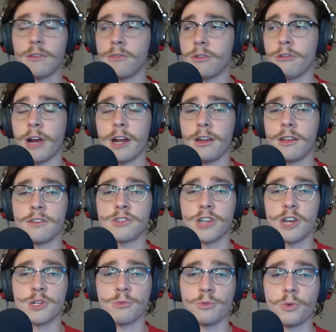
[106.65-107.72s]
Granted, his
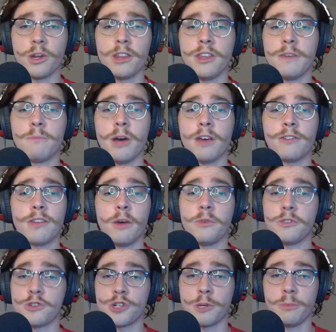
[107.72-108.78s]
changeup's one of the best that was
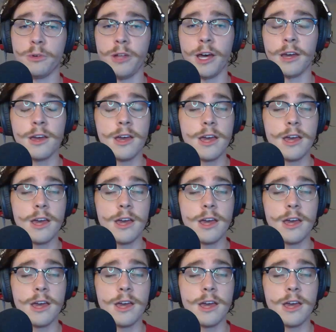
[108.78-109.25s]
in AAA.